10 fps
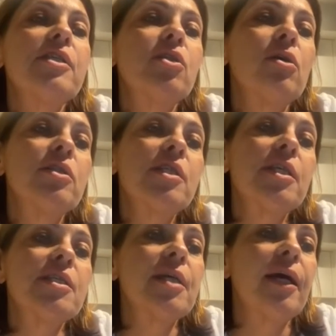socks
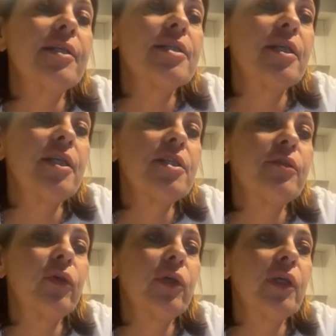his aunt knitted
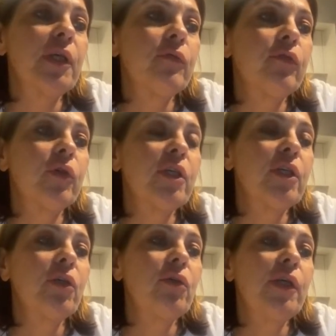for him for the
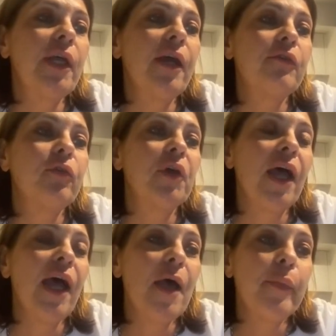new year, for a
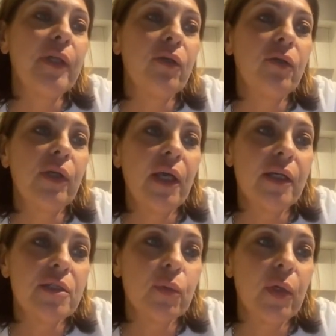happy new
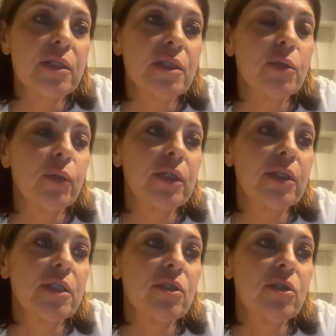year
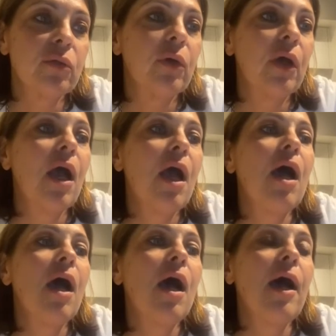2022.
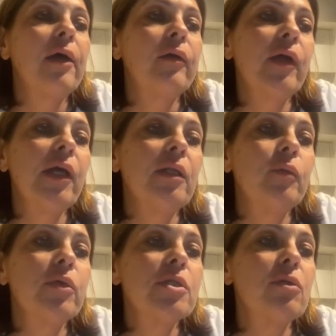I really
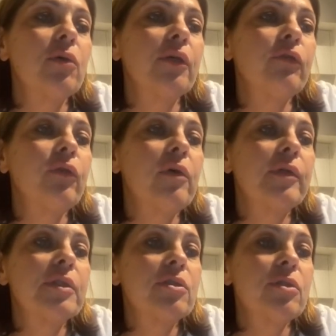was looking
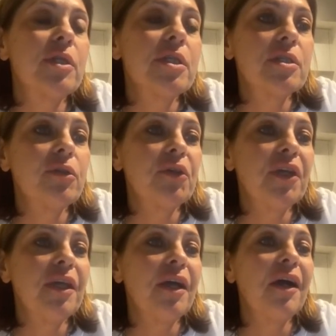forward to this new
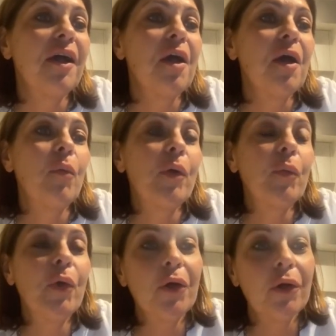year. We
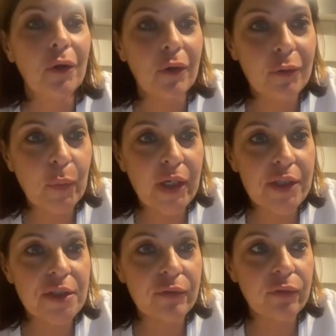were all
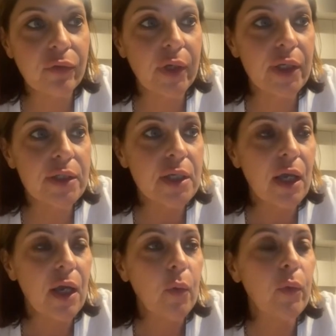waiting for it.
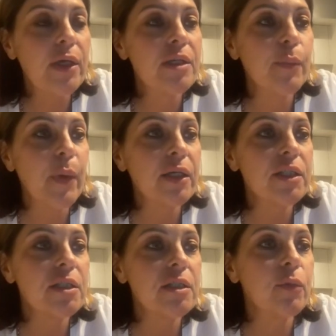We
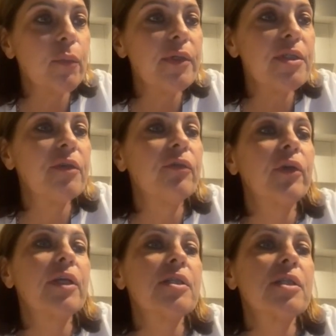expected it to be
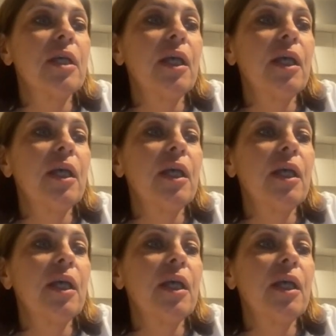different.